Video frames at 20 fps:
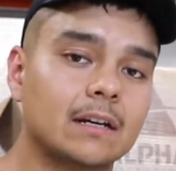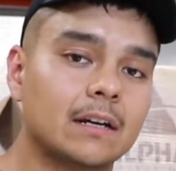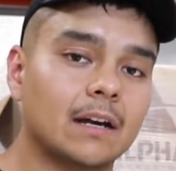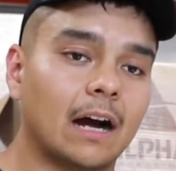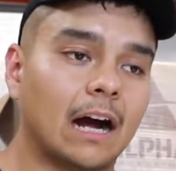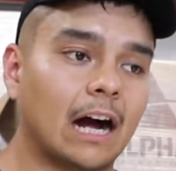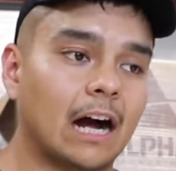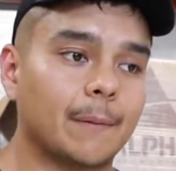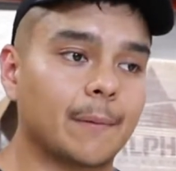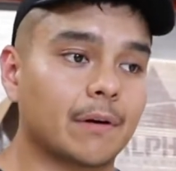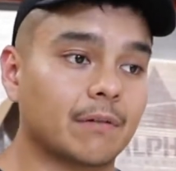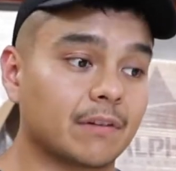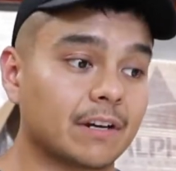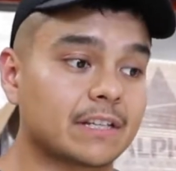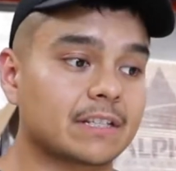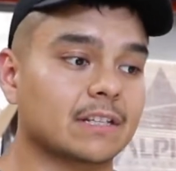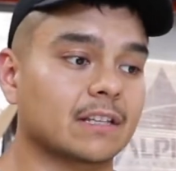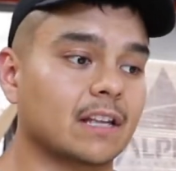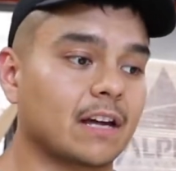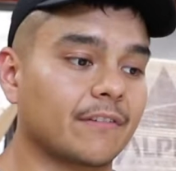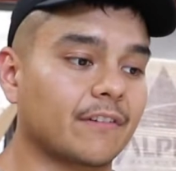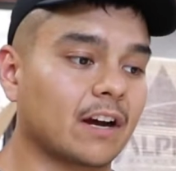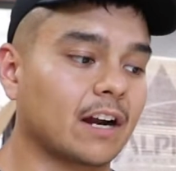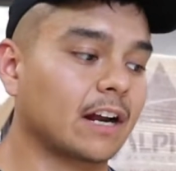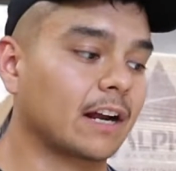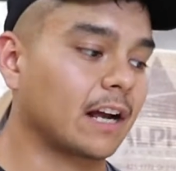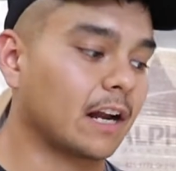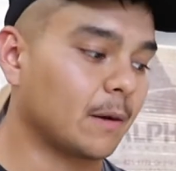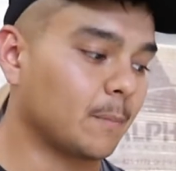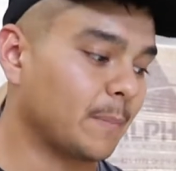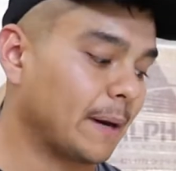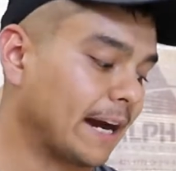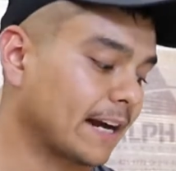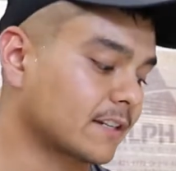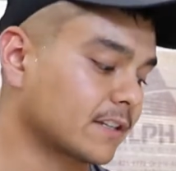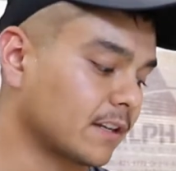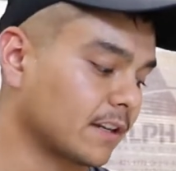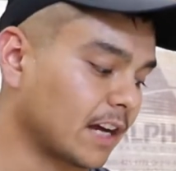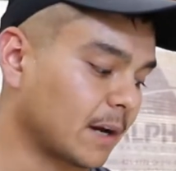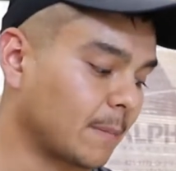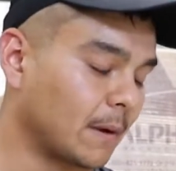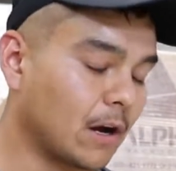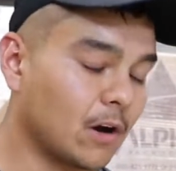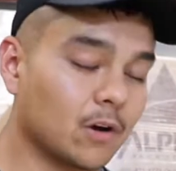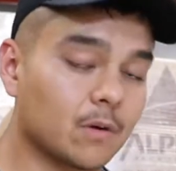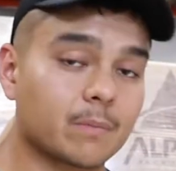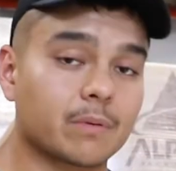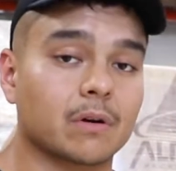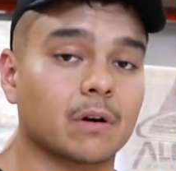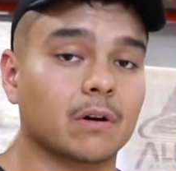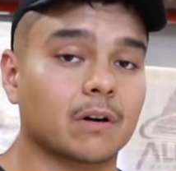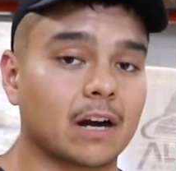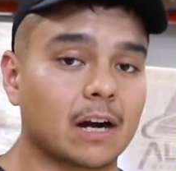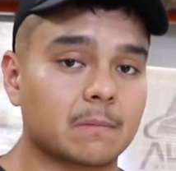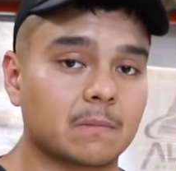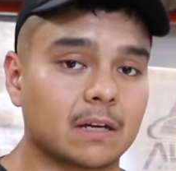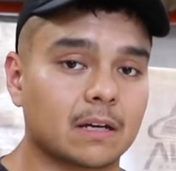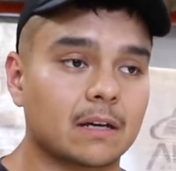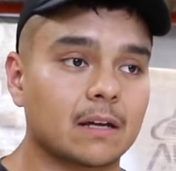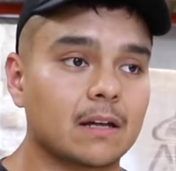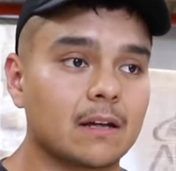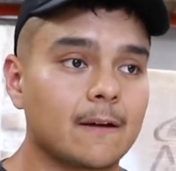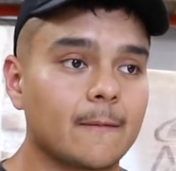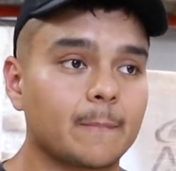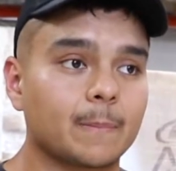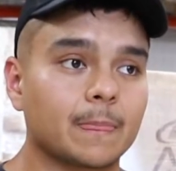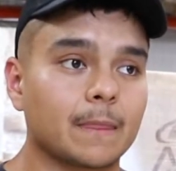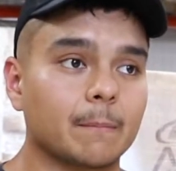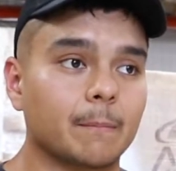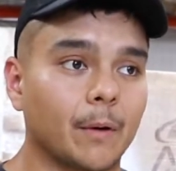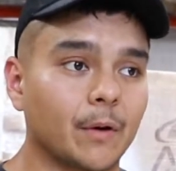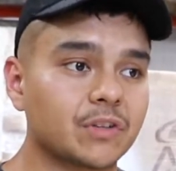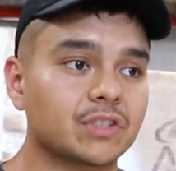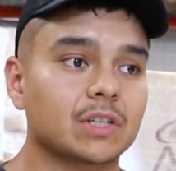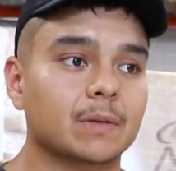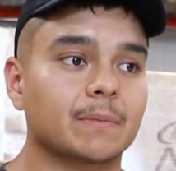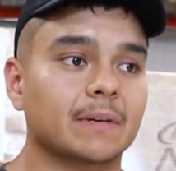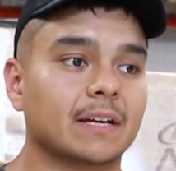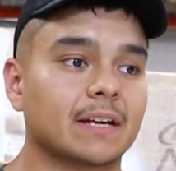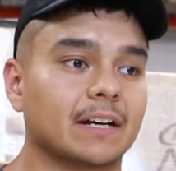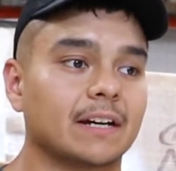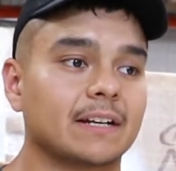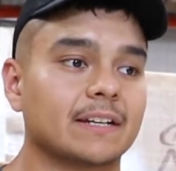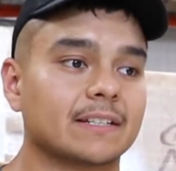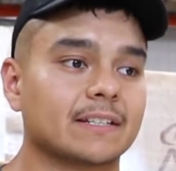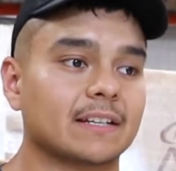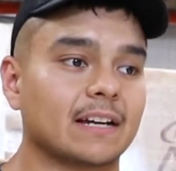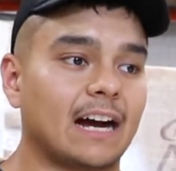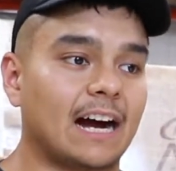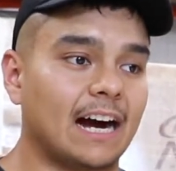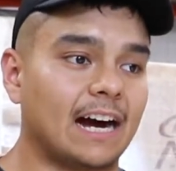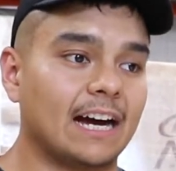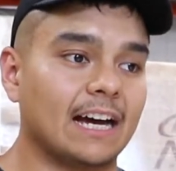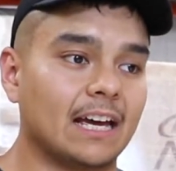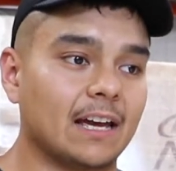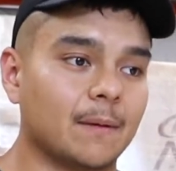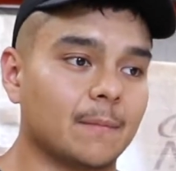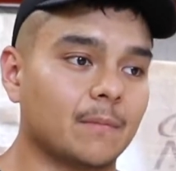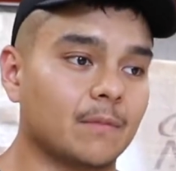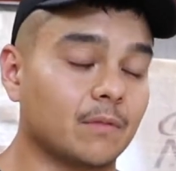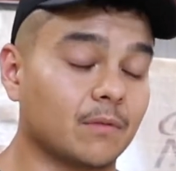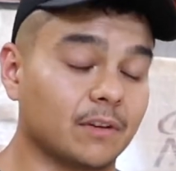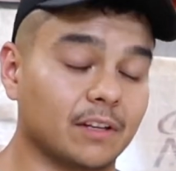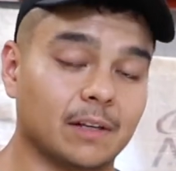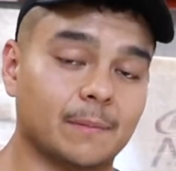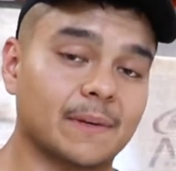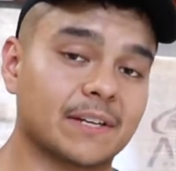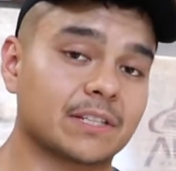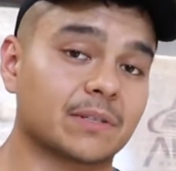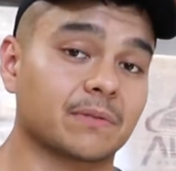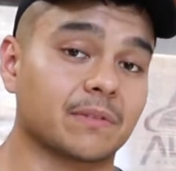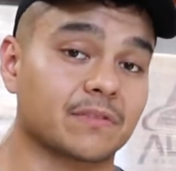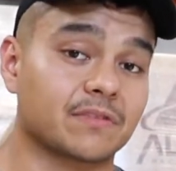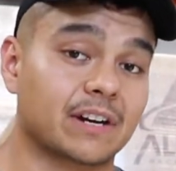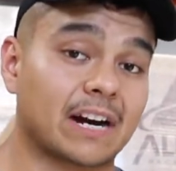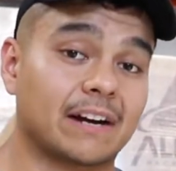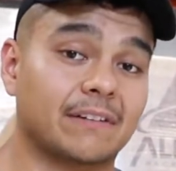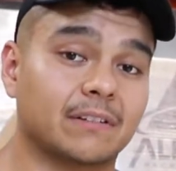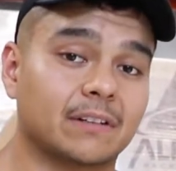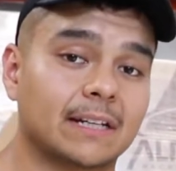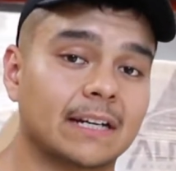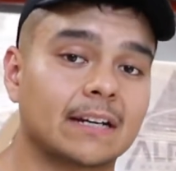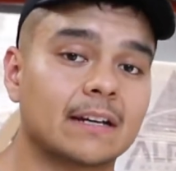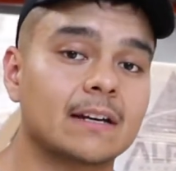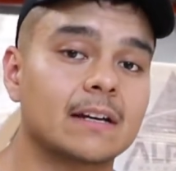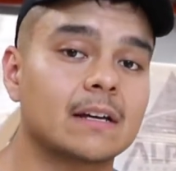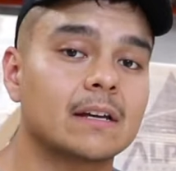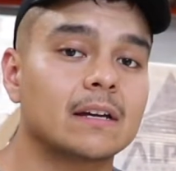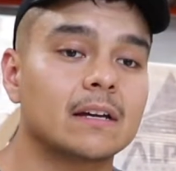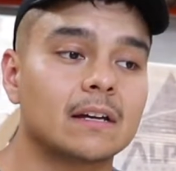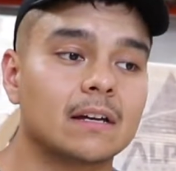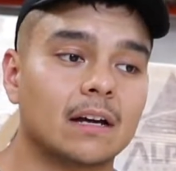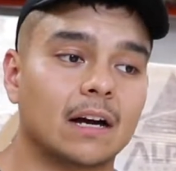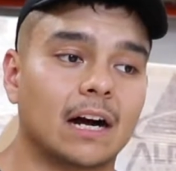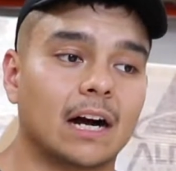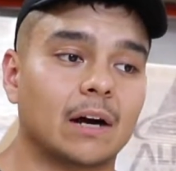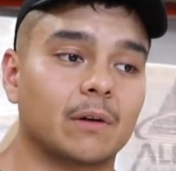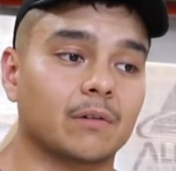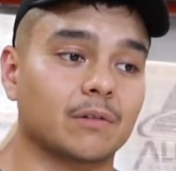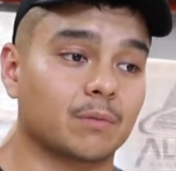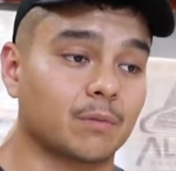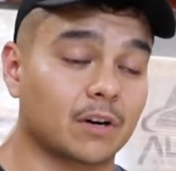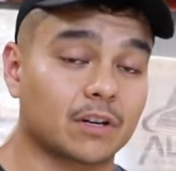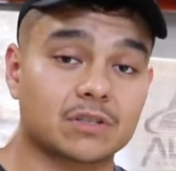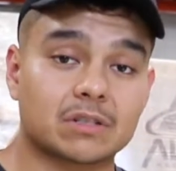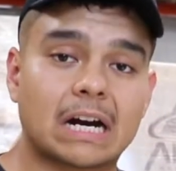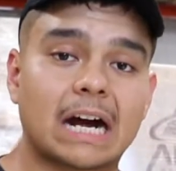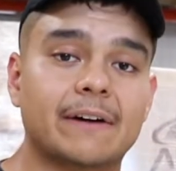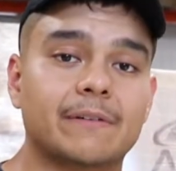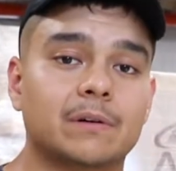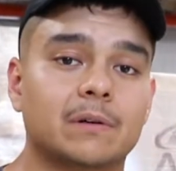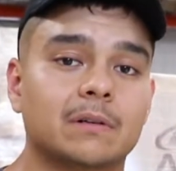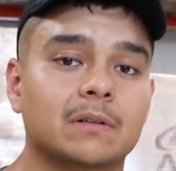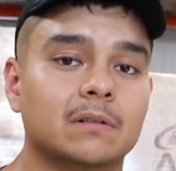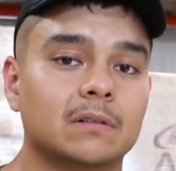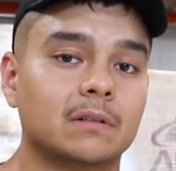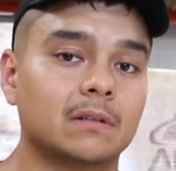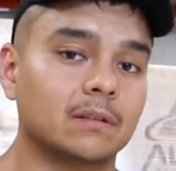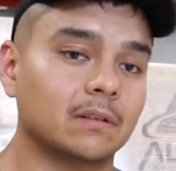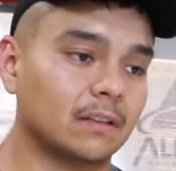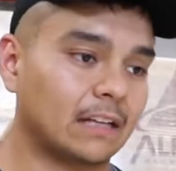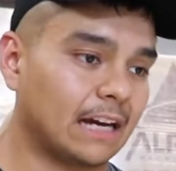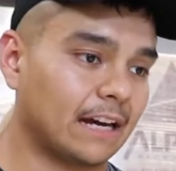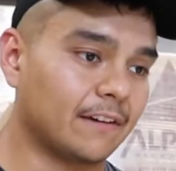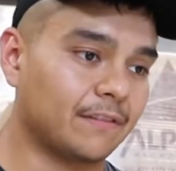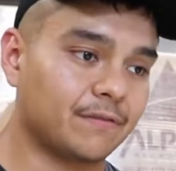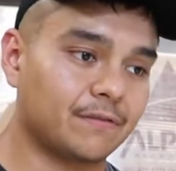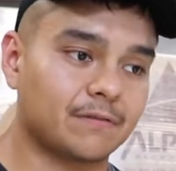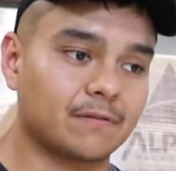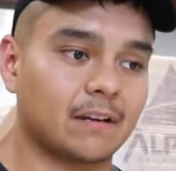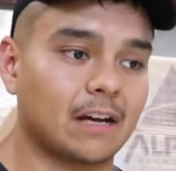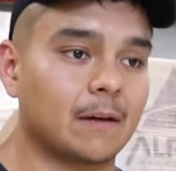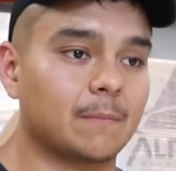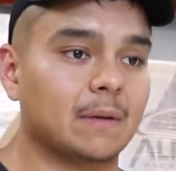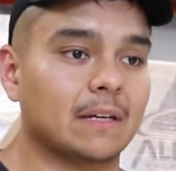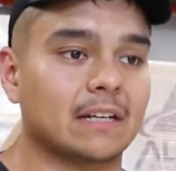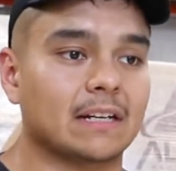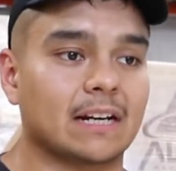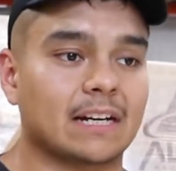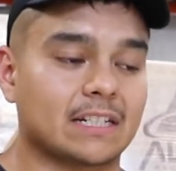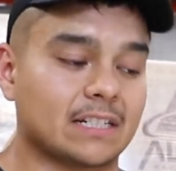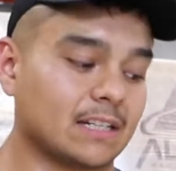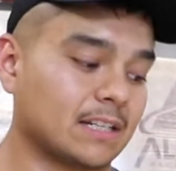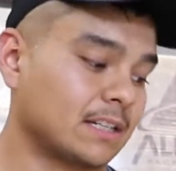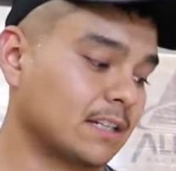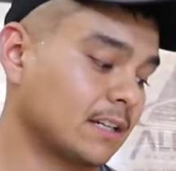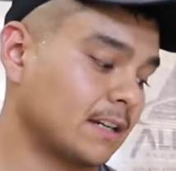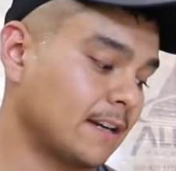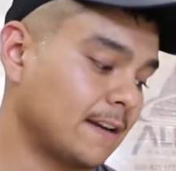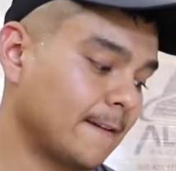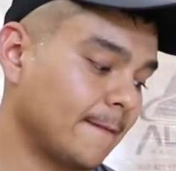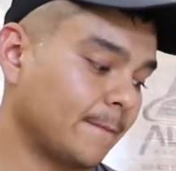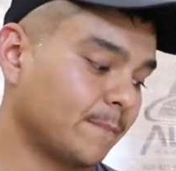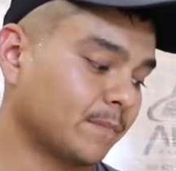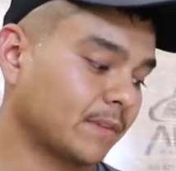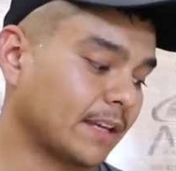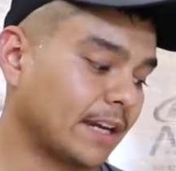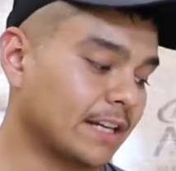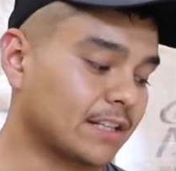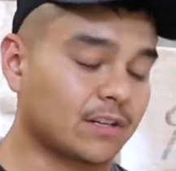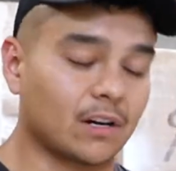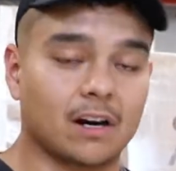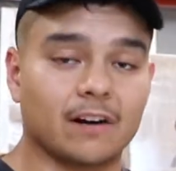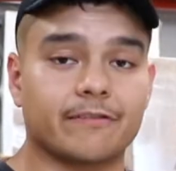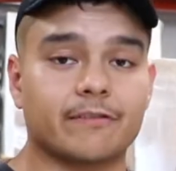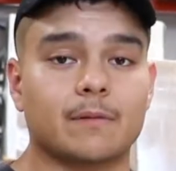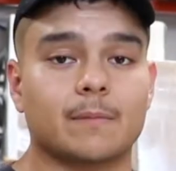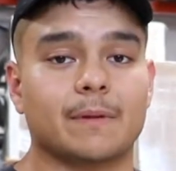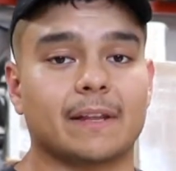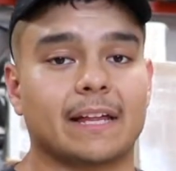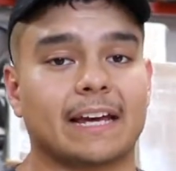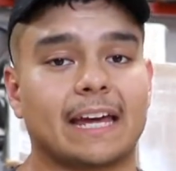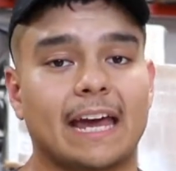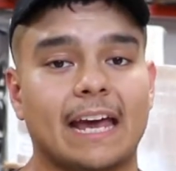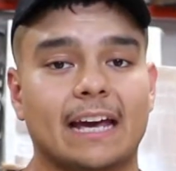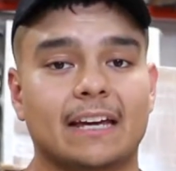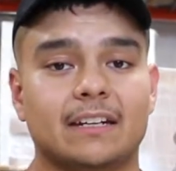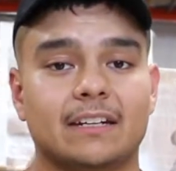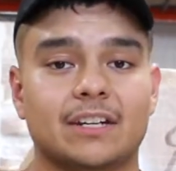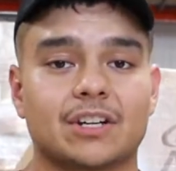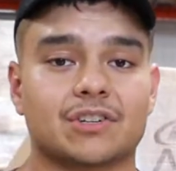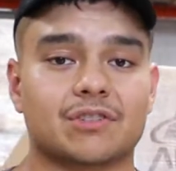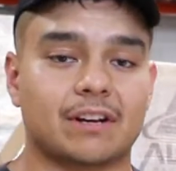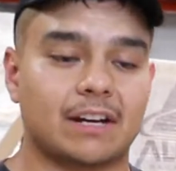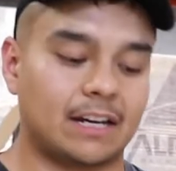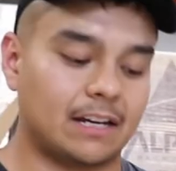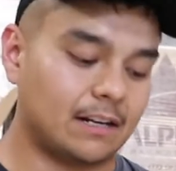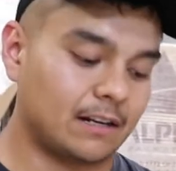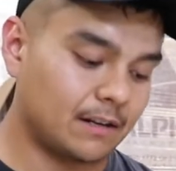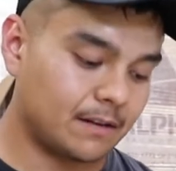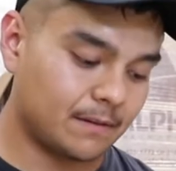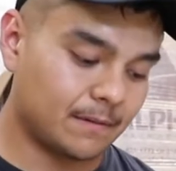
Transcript: But recently I've kind of gone back to my own programming, mostly because I am really busy with traveling, with work travel, life. I mean, it's hard for me to be like, hey, I need to train,